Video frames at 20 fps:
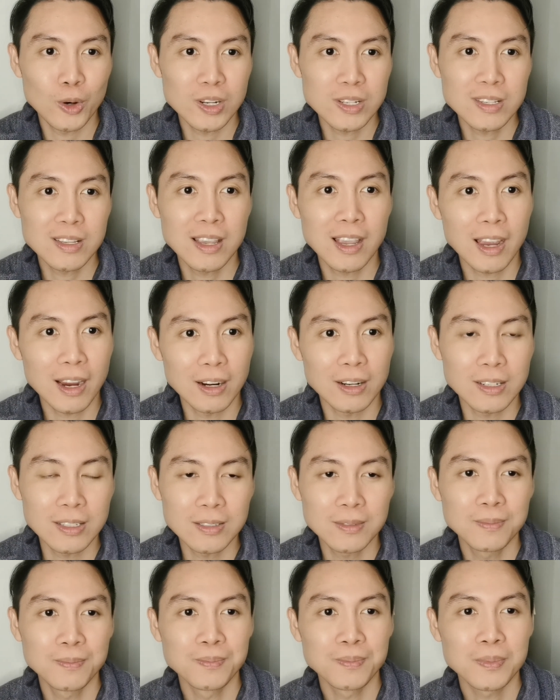are scared
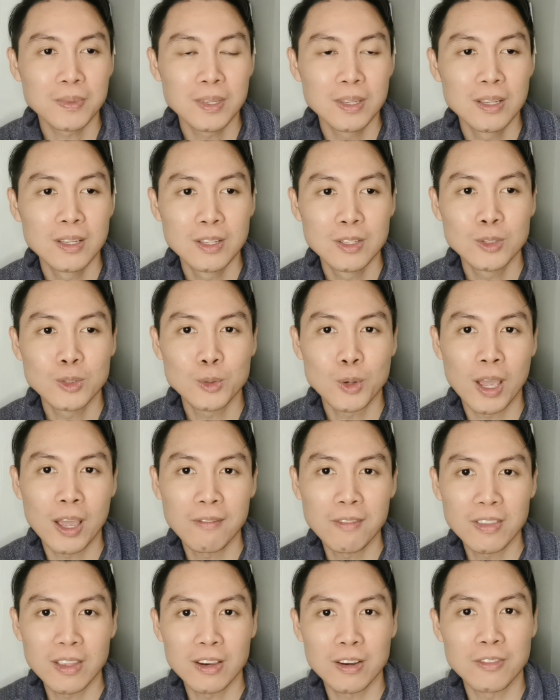to
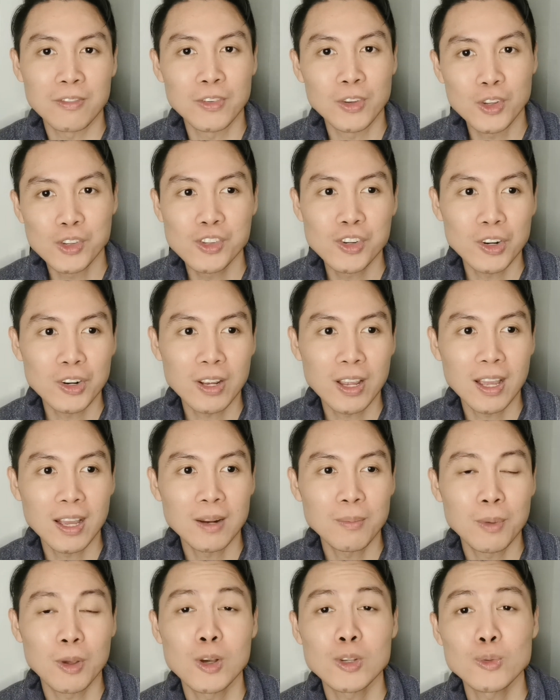have it in the future
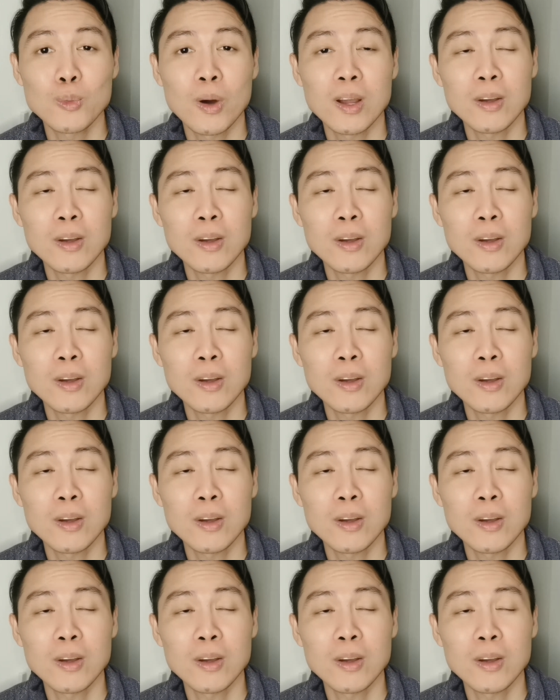again, because